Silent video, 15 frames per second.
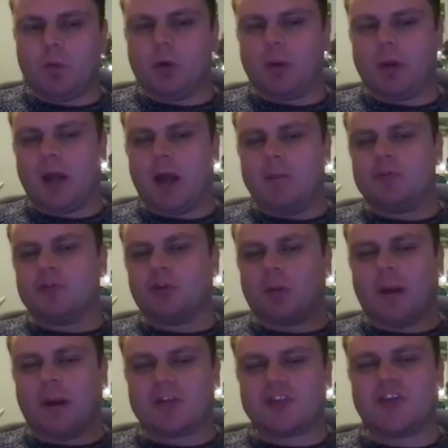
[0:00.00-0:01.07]
we're going to talk
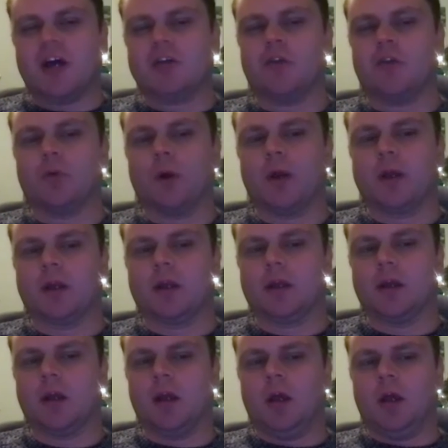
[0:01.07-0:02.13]
about outside of the
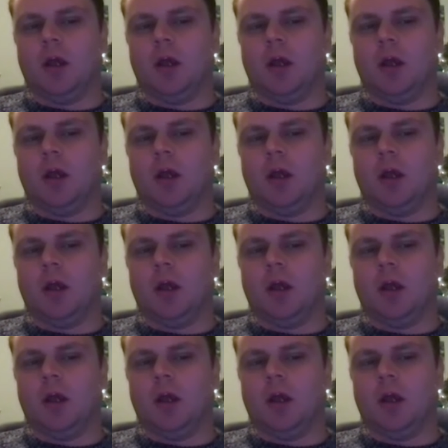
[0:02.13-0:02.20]
ring,